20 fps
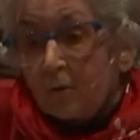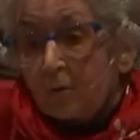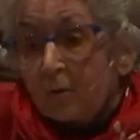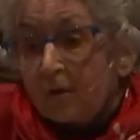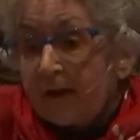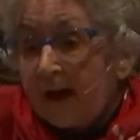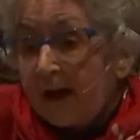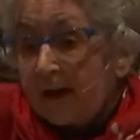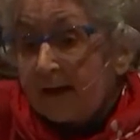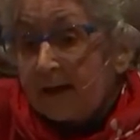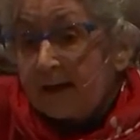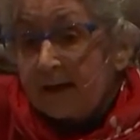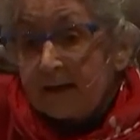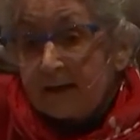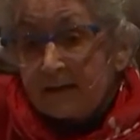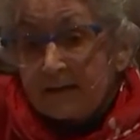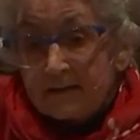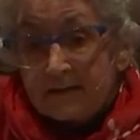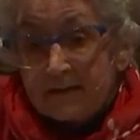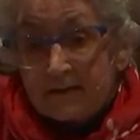without any
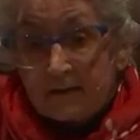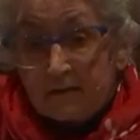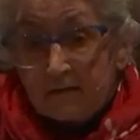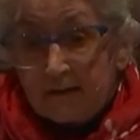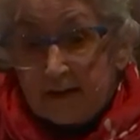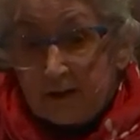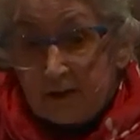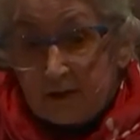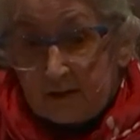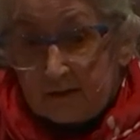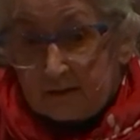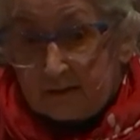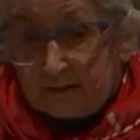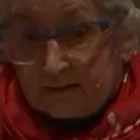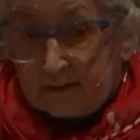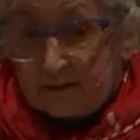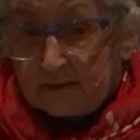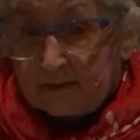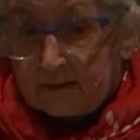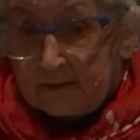consideration
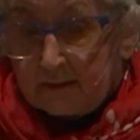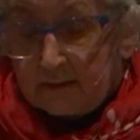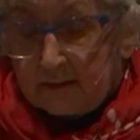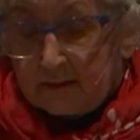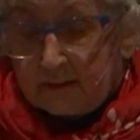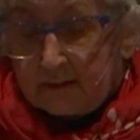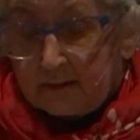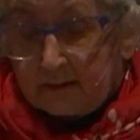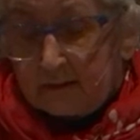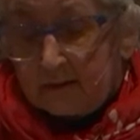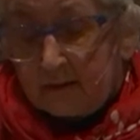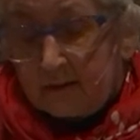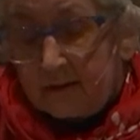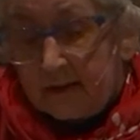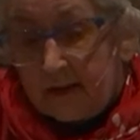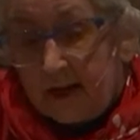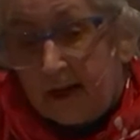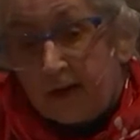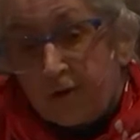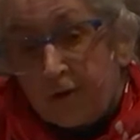that
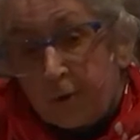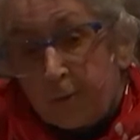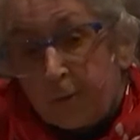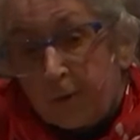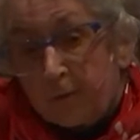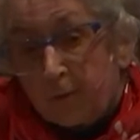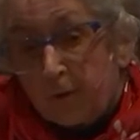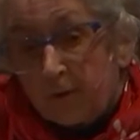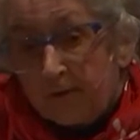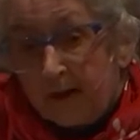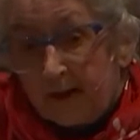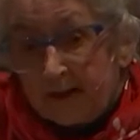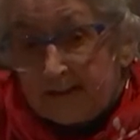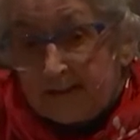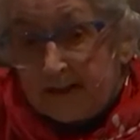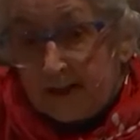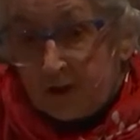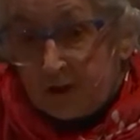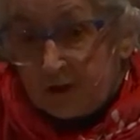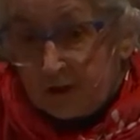the
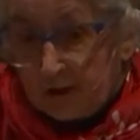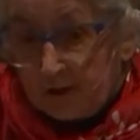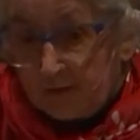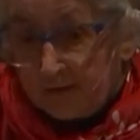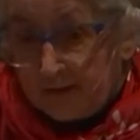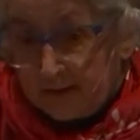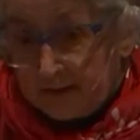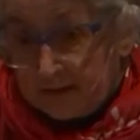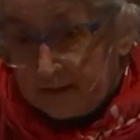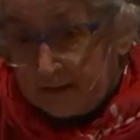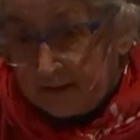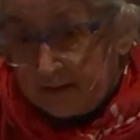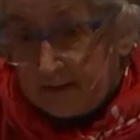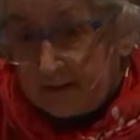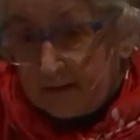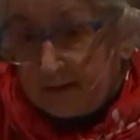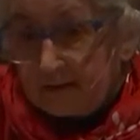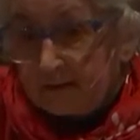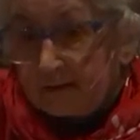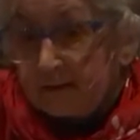anthropomorphisation of this
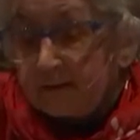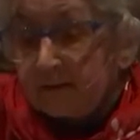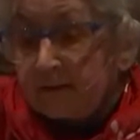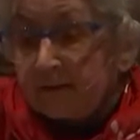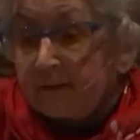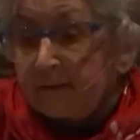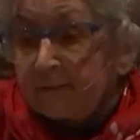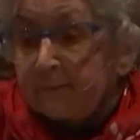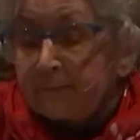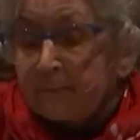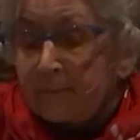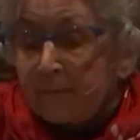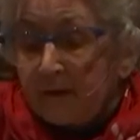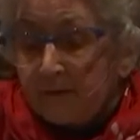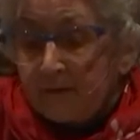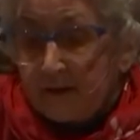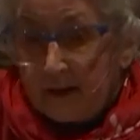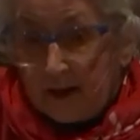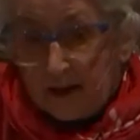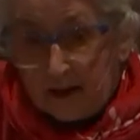city,
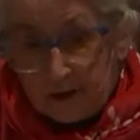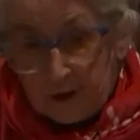the